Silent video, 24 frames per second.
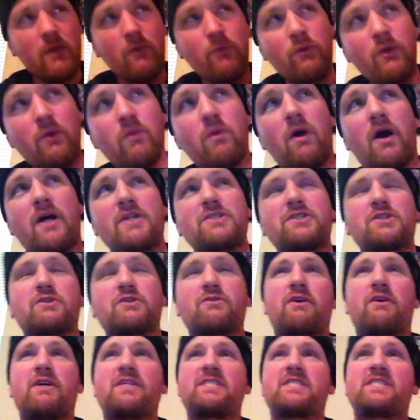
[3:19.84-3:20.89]
We walked
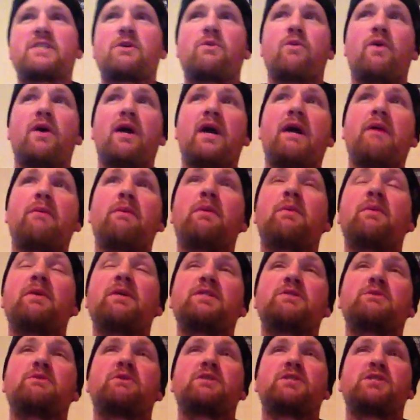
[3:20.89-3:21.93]
across the way, we
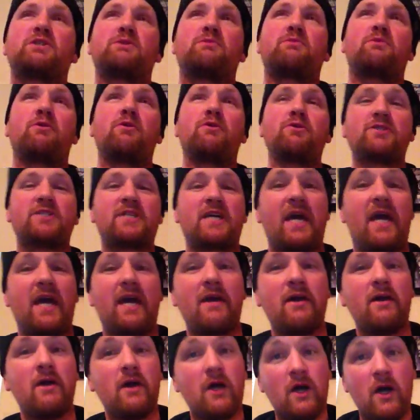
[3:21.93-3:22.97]
went to a
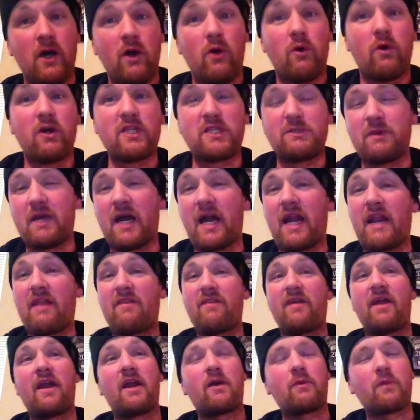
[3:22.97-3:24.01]
Chipotle. Once we got
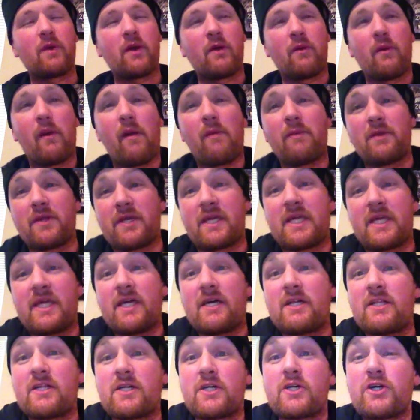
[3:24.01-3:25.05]
in there, we were able to
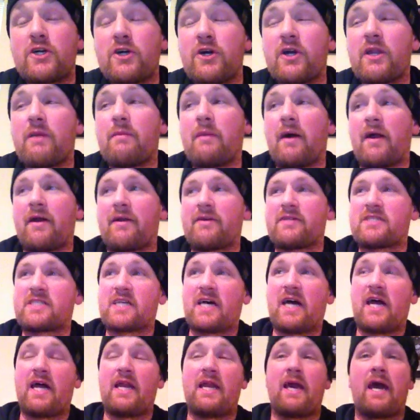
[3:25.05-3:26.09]
kill a good amount of
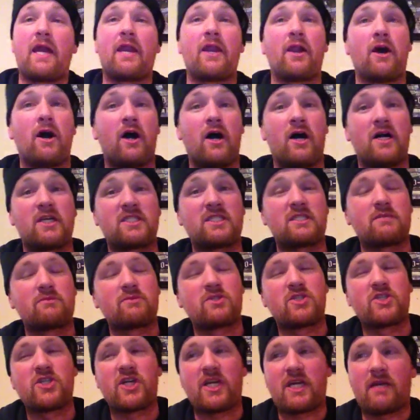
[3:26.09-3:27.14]
time, had an awesome
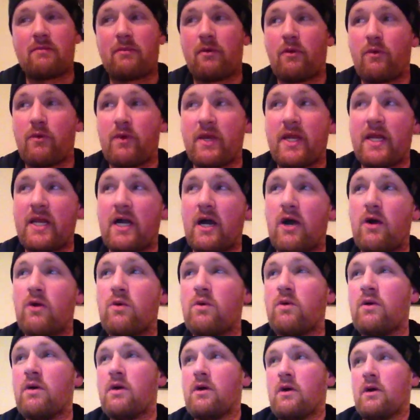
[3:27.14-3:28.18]
chicken
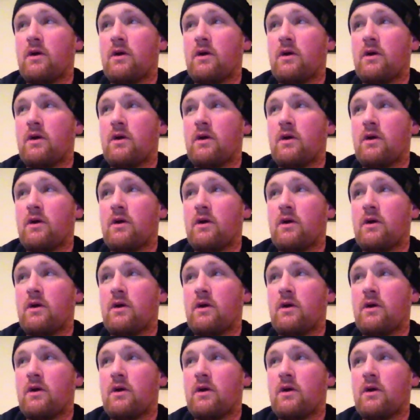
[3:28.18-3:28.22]
burrito.